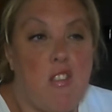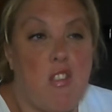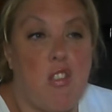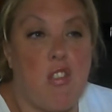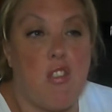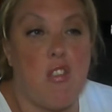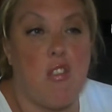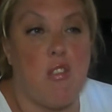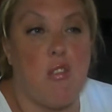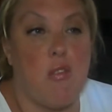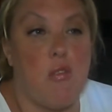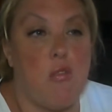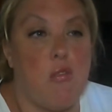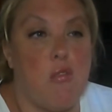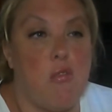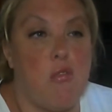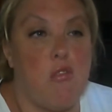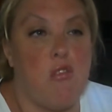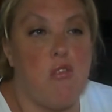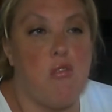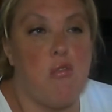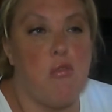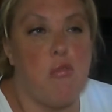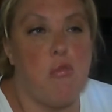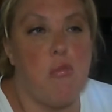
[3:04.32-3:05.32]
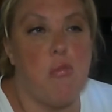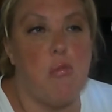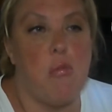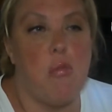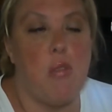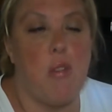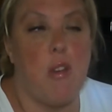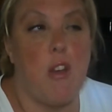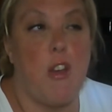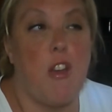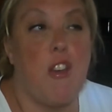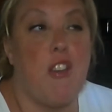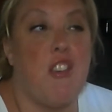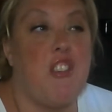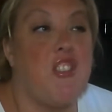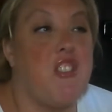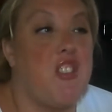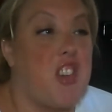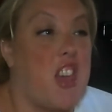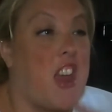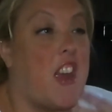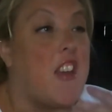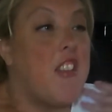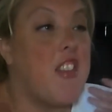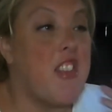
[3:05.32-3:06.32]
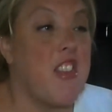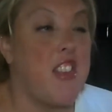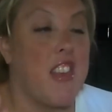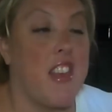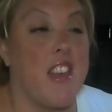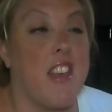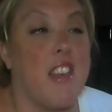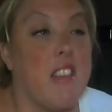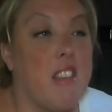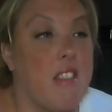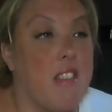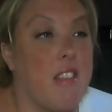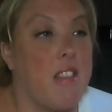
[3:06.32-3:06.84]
to share the things